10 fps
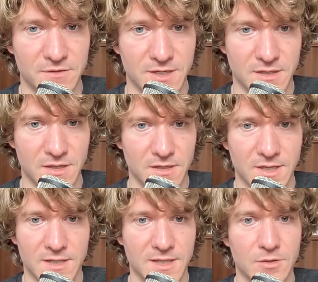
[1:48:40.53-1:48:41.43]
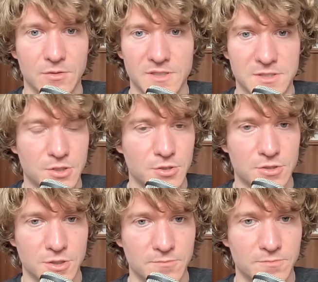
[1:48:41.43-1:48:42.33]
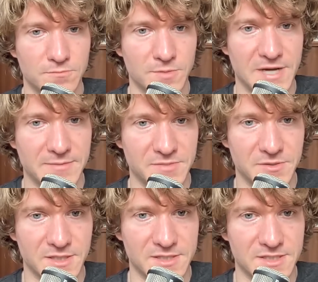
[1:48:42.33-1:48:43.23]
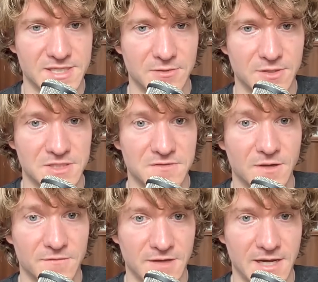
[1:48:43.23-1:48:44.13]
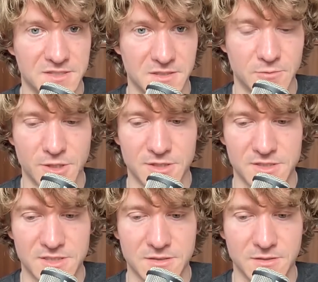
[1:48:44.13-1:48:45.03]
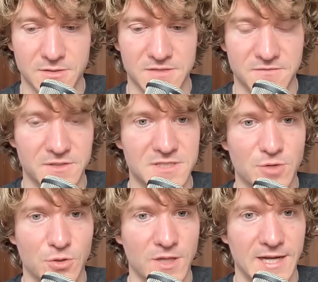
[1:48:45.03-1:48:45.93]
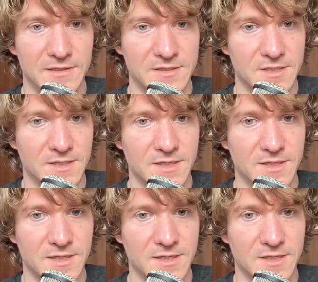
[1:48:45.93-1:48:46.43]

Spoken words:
I think they had all these huge, you know, apartment buildings, etc., just for housing the workers on this very small island,